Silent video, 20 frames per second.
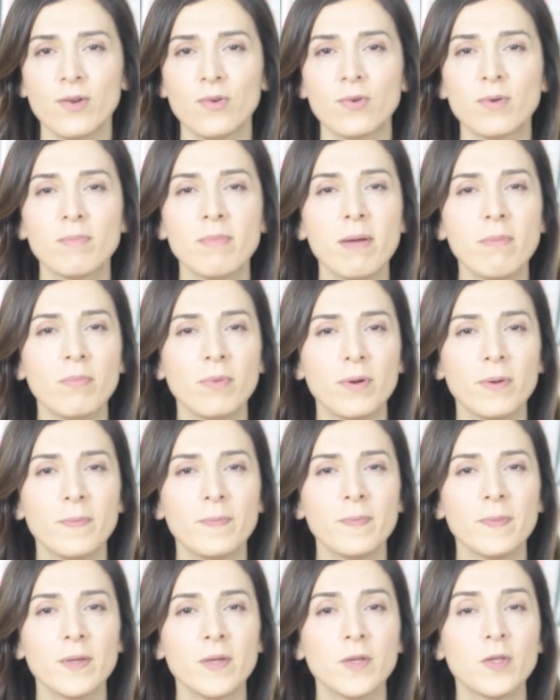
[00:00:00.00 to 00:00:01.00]
Remember,
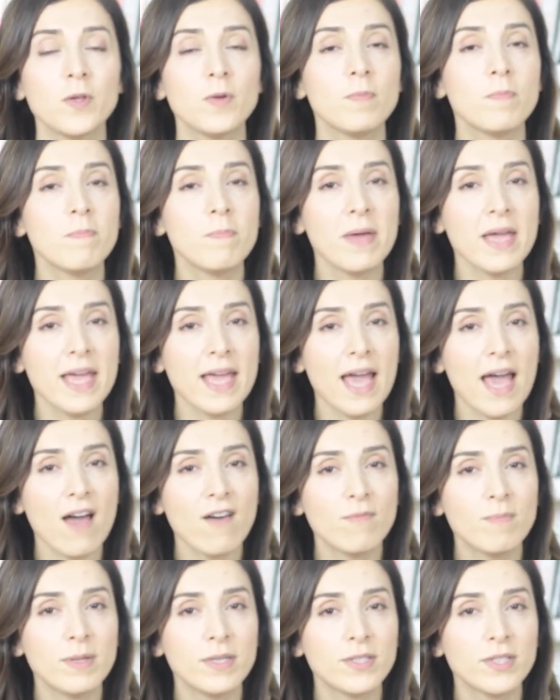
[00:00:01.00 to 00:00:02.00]
you may
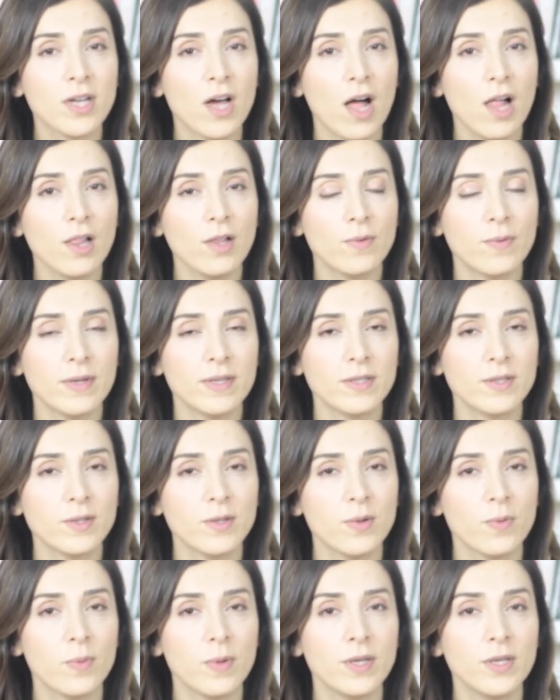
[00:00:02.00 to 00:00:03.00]
have been tolerant
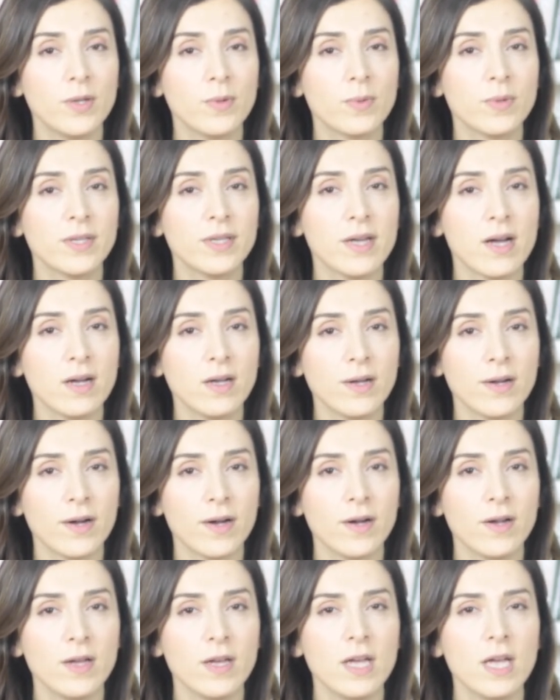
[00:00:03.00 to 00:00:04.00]
when you were
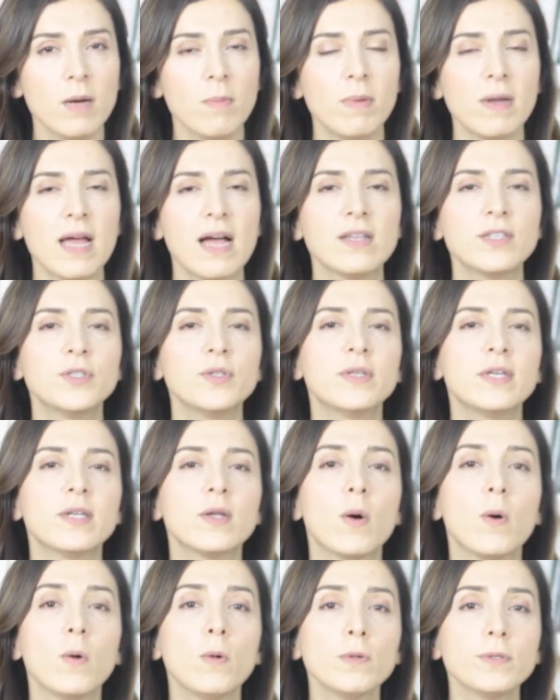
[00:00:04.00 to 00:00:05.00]
younger, but as you
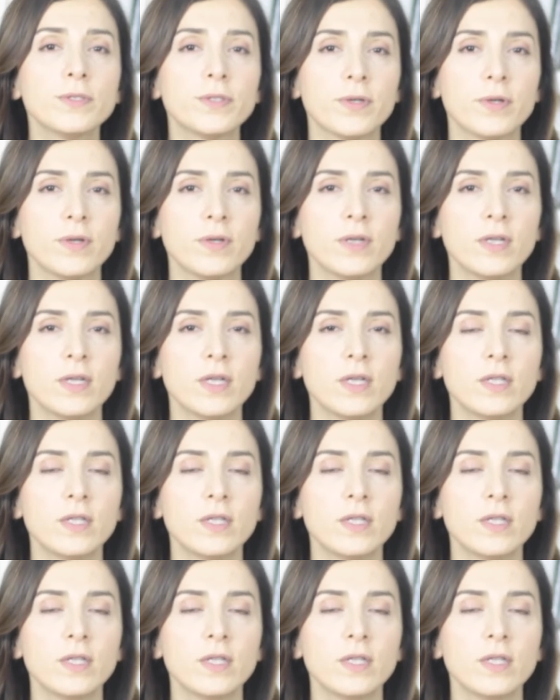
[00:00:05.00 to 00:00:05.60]
get older,